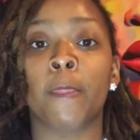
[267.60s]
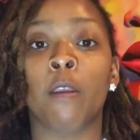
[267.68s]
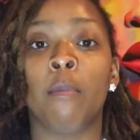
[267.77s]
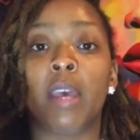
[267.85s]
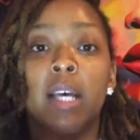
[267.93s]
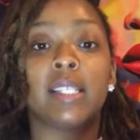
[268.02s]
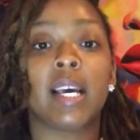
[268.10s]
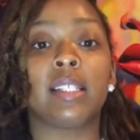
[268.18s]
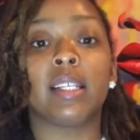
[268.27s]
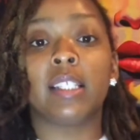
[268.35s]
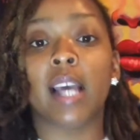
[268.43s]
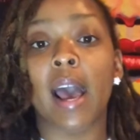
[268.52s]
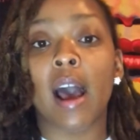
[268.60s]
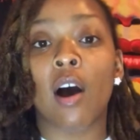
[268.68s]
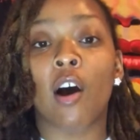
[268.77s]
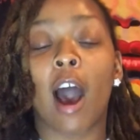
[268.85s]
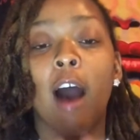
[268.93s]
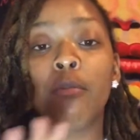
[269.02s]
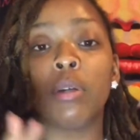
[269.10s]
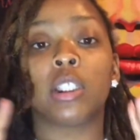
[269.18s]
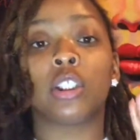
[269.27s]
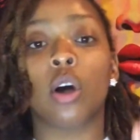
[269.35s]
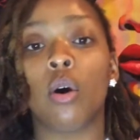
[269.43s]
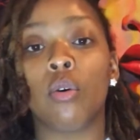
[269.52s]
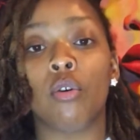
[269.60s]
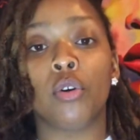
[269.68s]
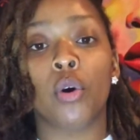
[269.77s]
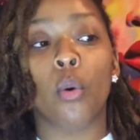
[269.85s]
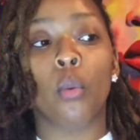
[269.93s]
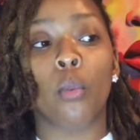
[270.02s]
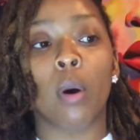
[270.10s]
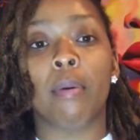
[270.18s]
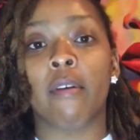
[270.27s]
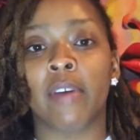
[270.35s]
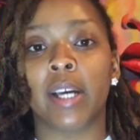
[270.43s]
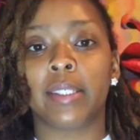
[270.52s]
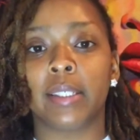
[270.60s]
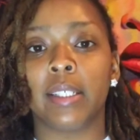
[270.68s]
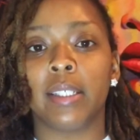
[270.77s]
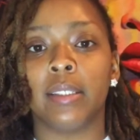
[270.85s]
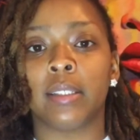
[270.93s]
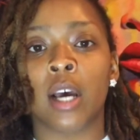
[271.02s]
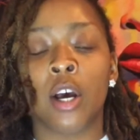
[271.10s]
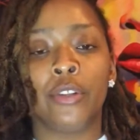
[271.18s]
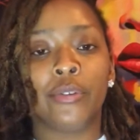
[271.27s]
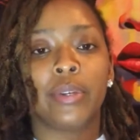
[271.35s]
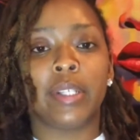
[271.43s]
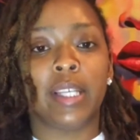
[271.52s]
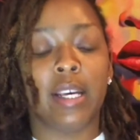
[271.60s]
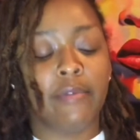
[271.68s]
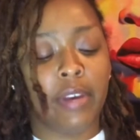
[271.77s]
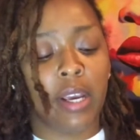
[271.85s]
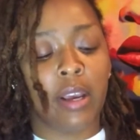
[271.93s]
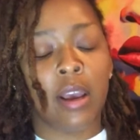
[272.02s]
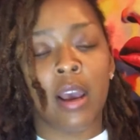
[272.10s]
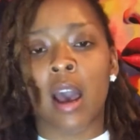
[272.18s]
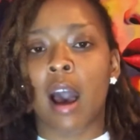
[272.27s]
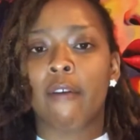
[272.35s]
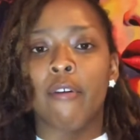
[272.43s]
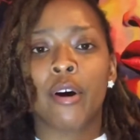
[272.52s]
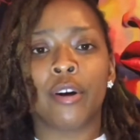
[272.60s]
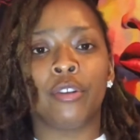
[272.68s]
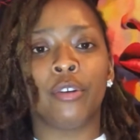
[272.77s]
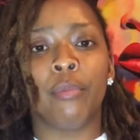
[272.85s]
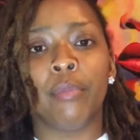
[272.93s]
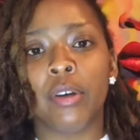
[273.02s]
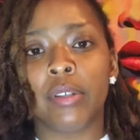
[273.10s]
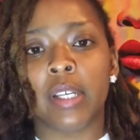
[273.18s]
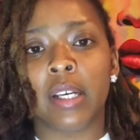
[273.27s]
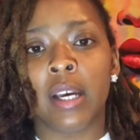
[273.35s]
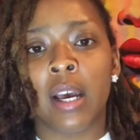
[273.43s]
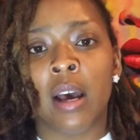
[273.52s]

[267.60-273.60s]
Because as a child, I was shown what perfection is through the TV. I've heard it through music.